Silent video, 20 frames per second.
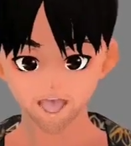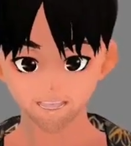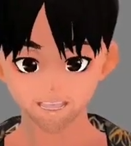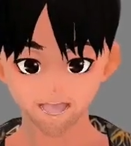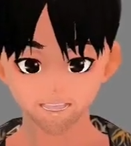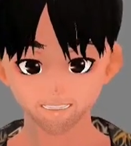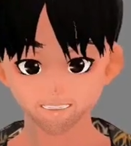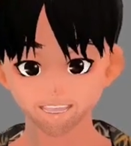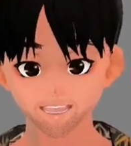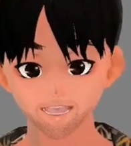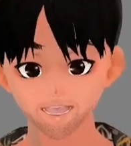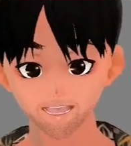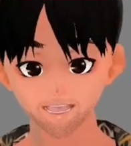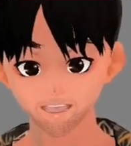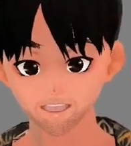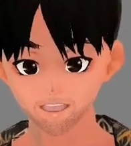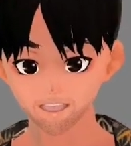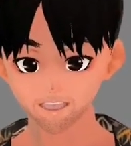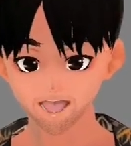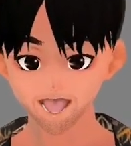of settings to the
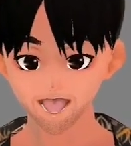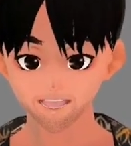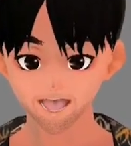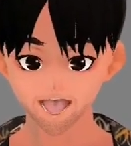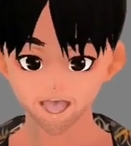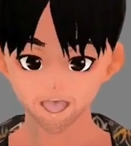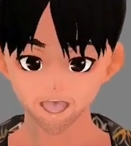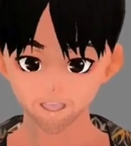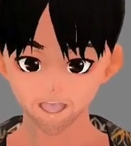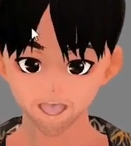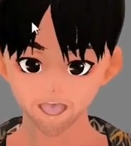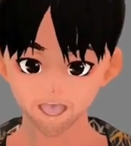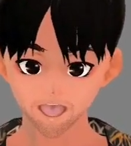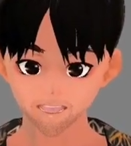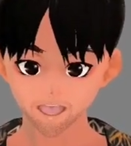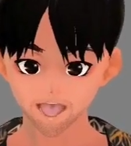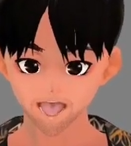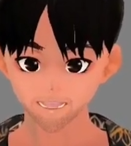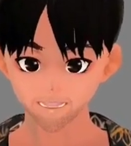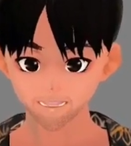right up here. We're gonna
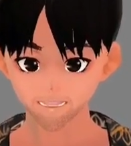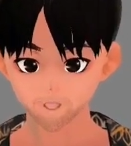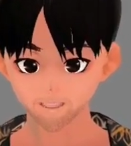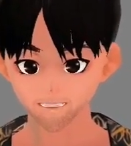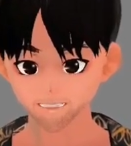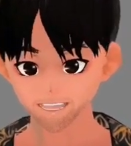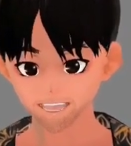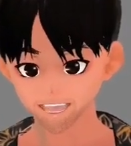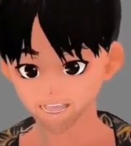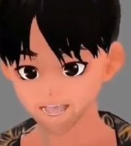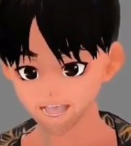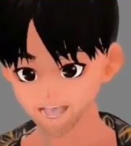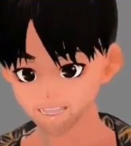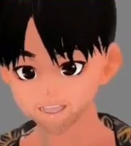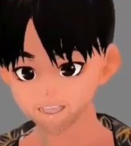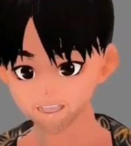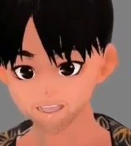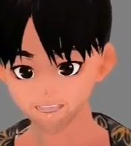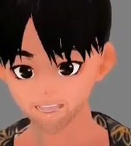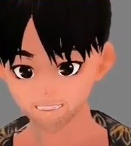go through settings
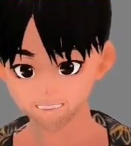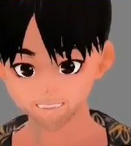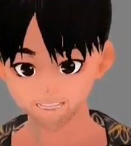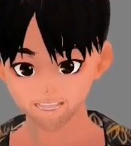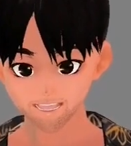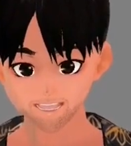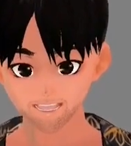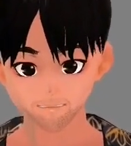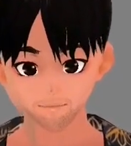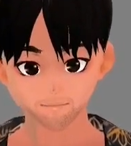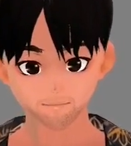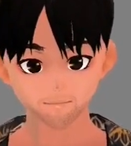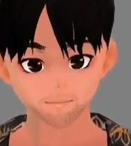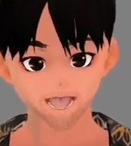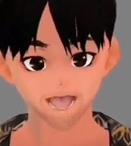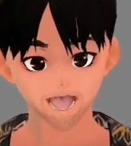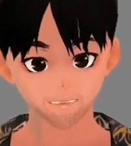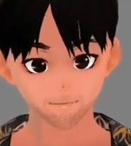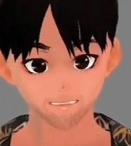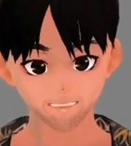first.
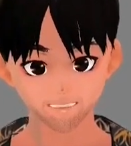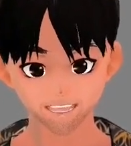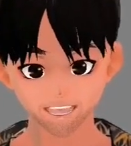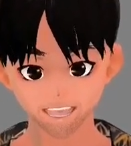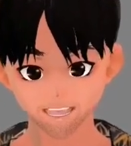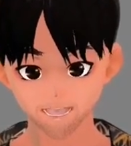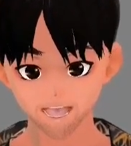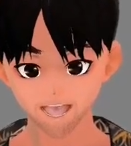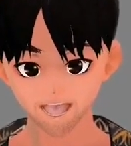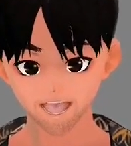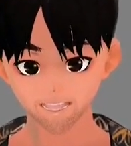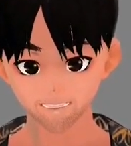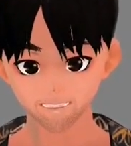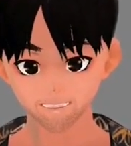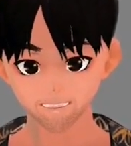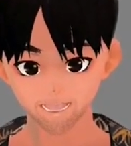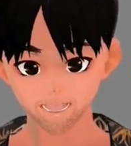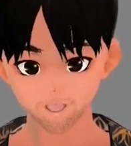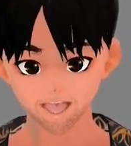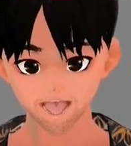At settings,
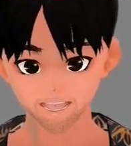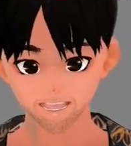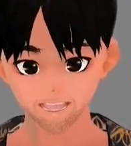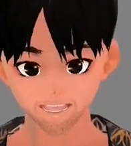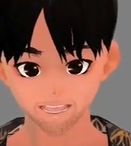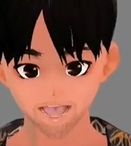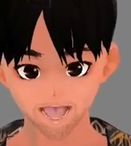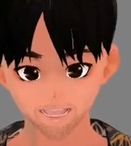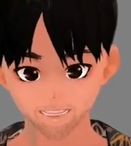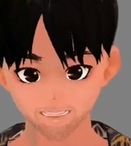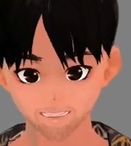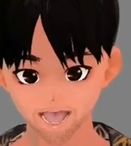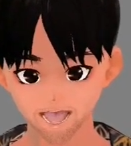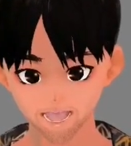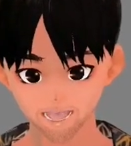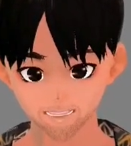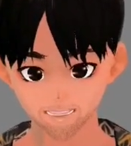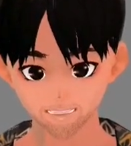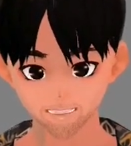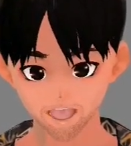you got general settings,
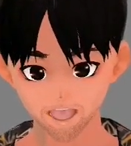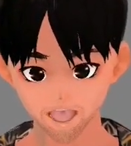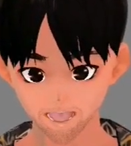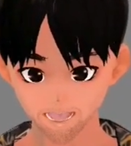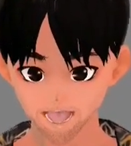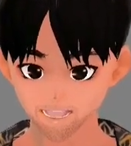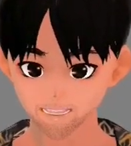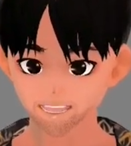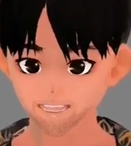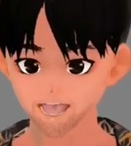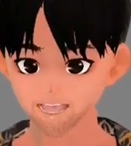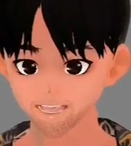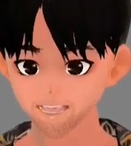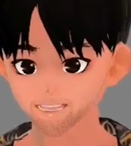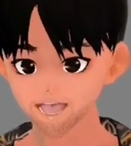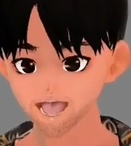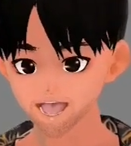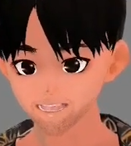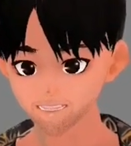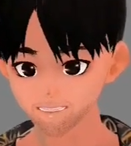expression settings,
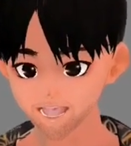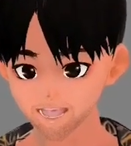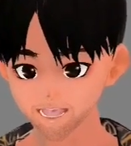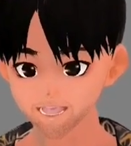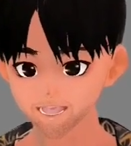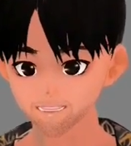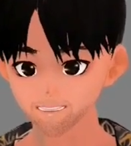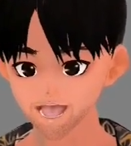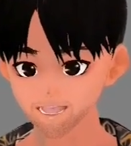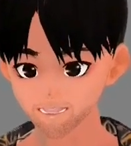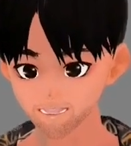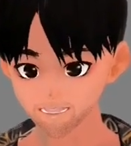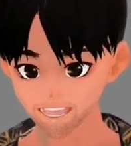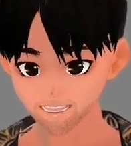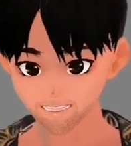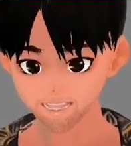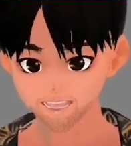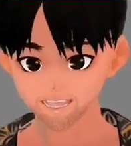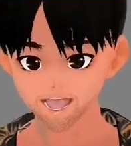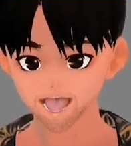light settings, effect
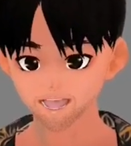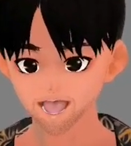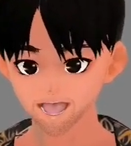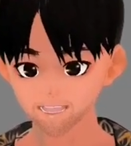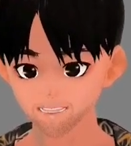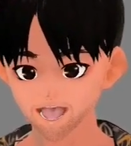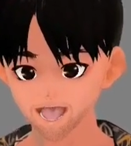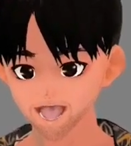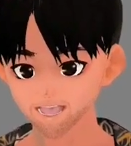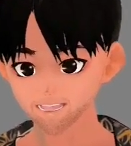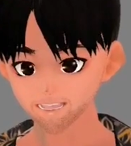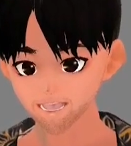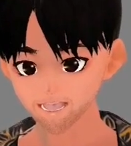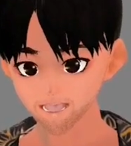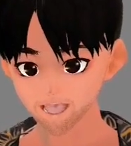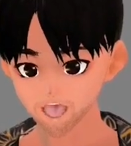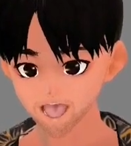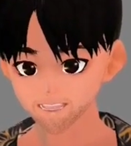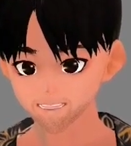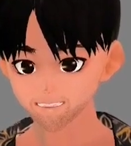settings, and leap
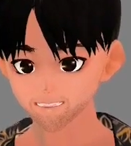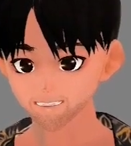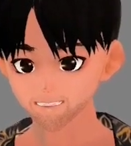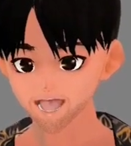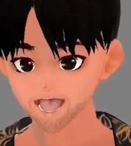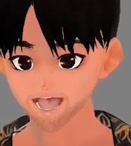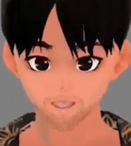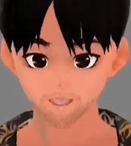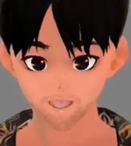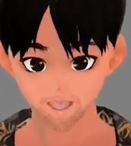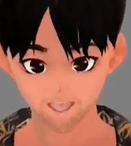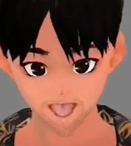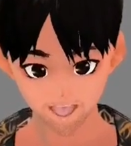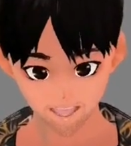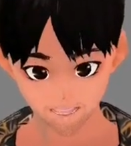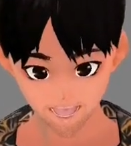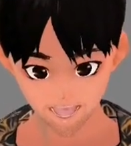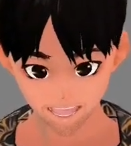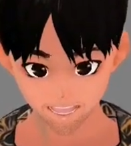motion settings. Let's get